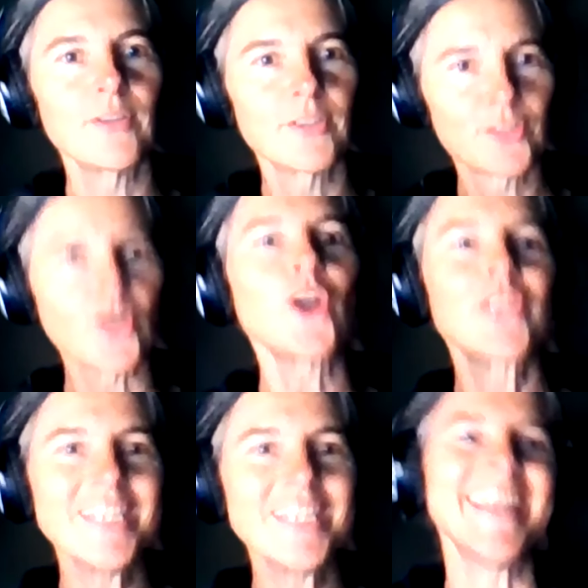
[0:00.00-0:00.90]

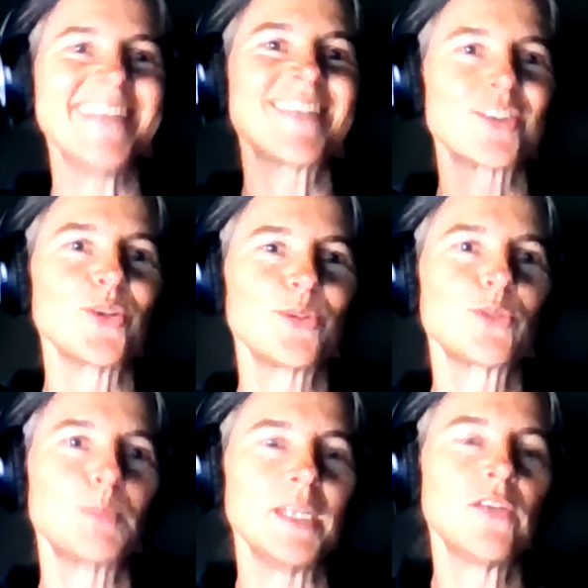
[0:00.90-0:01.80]
starting data, so to
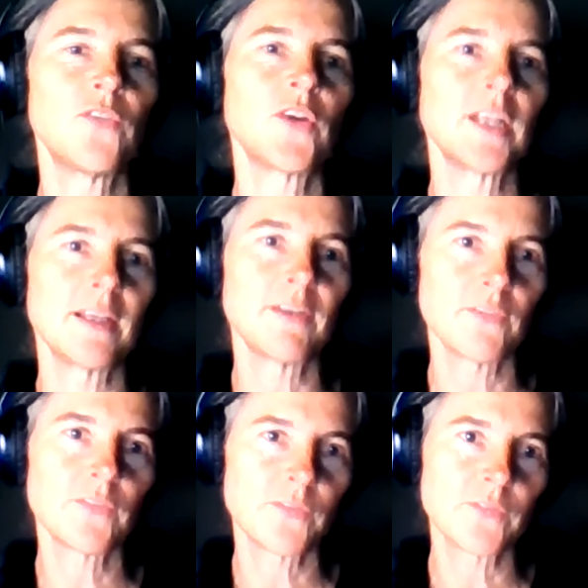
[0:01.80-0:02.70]
speak, for the
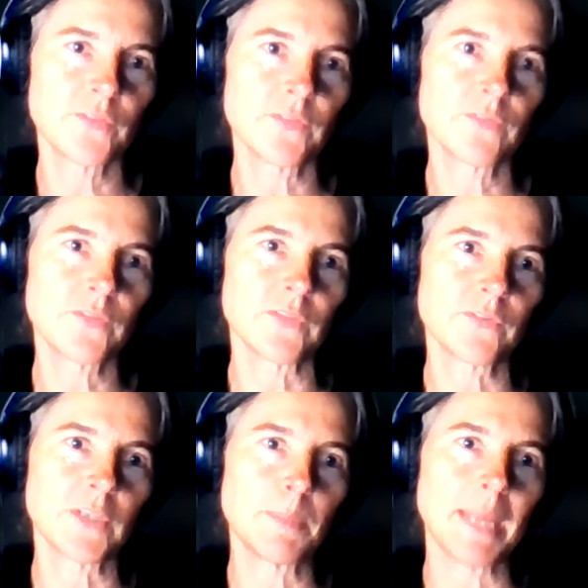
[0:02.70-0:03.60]

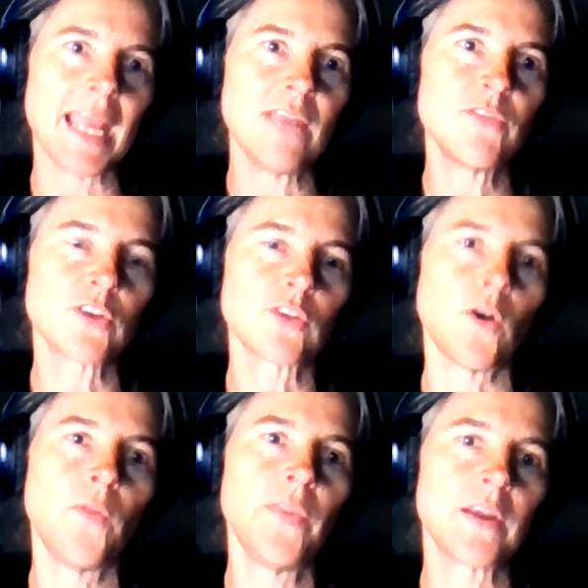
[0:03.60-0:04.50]
behaviors
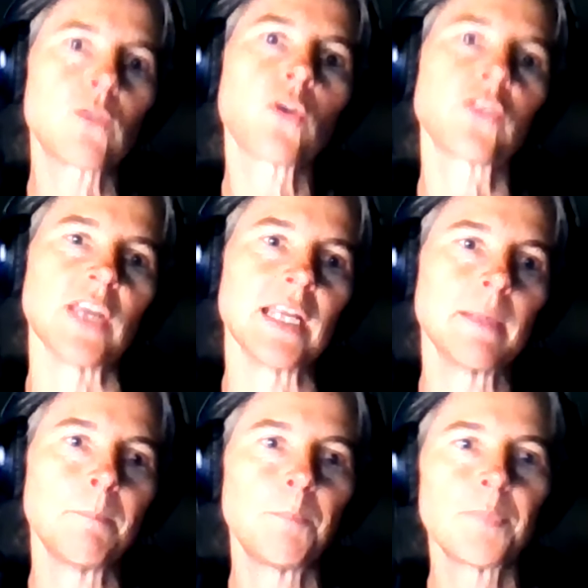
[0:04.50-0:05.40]
on the crossing.
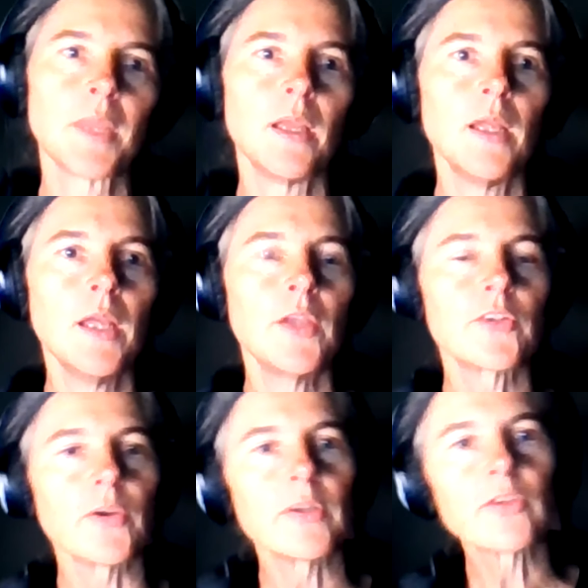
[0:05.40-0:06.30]

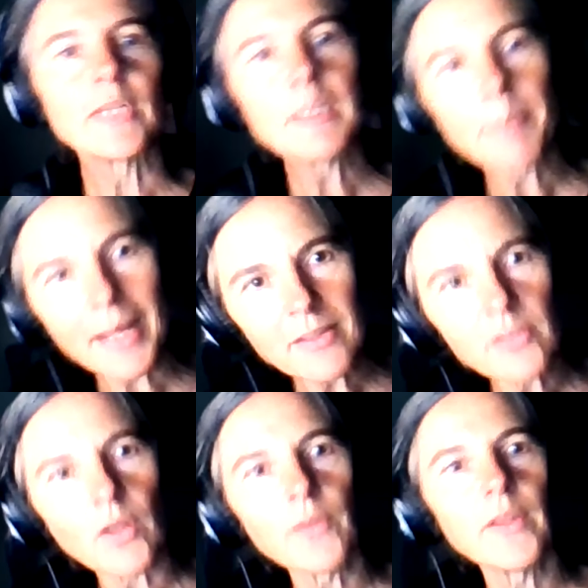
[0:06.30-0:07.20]
So it
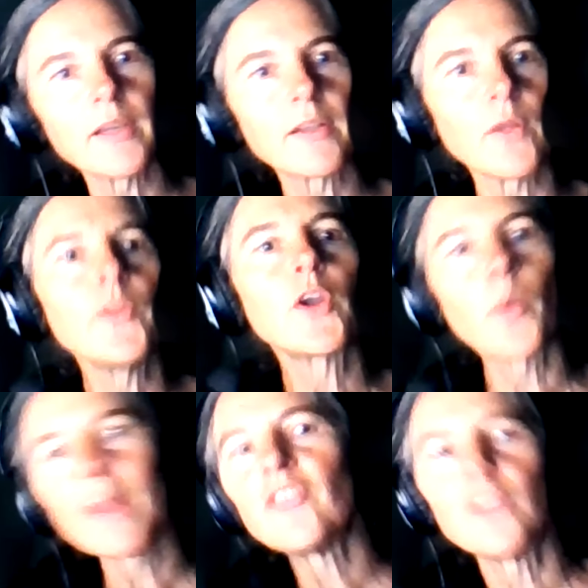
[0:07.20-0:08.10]
depends on the
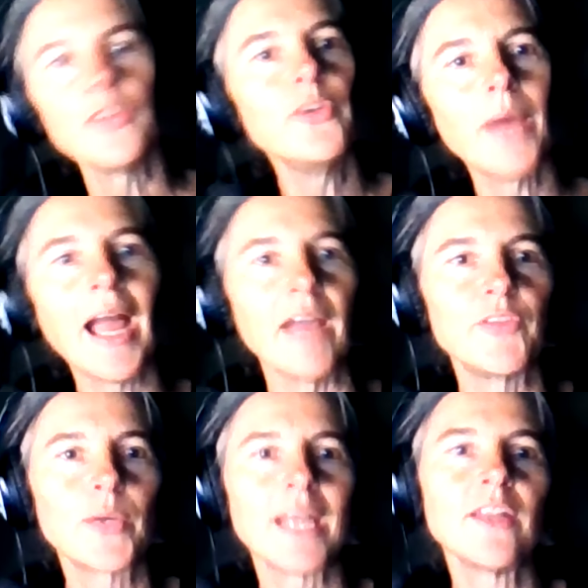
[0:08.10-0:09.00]
question you have.
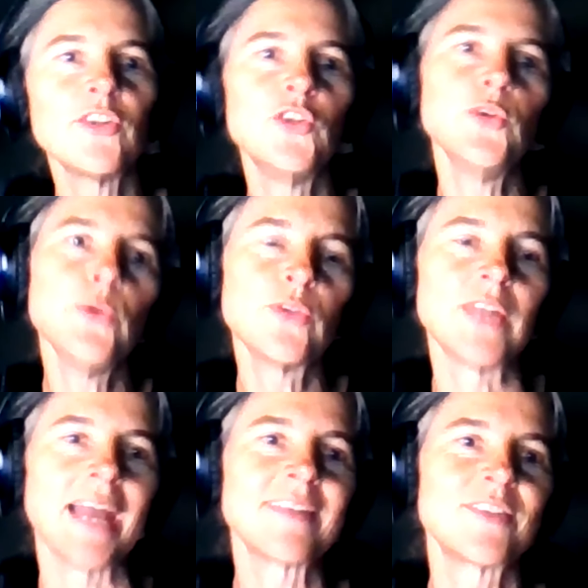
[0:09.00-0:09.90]
You cannot use
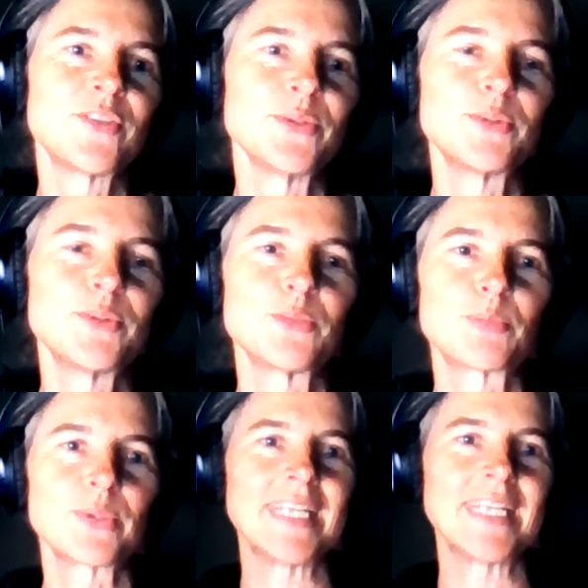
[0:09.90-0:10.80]
that to
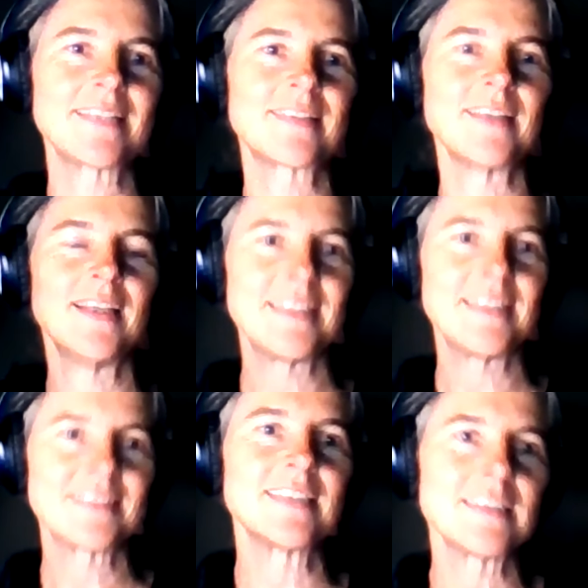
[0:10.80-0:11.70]
predict
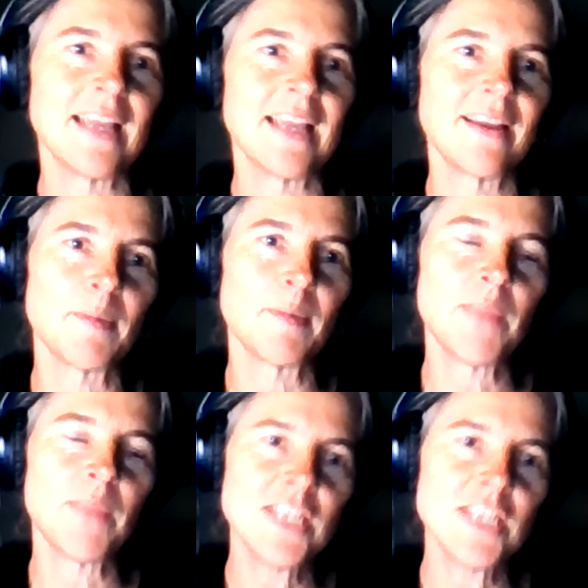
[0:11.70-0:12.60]
this
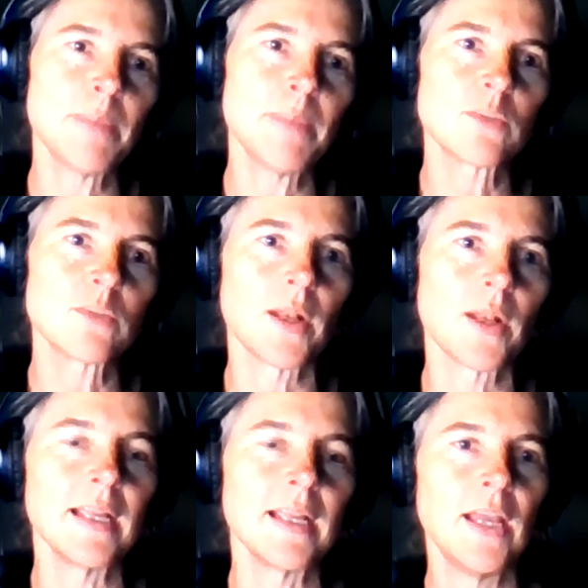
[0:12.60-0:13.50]
agent-based modeling.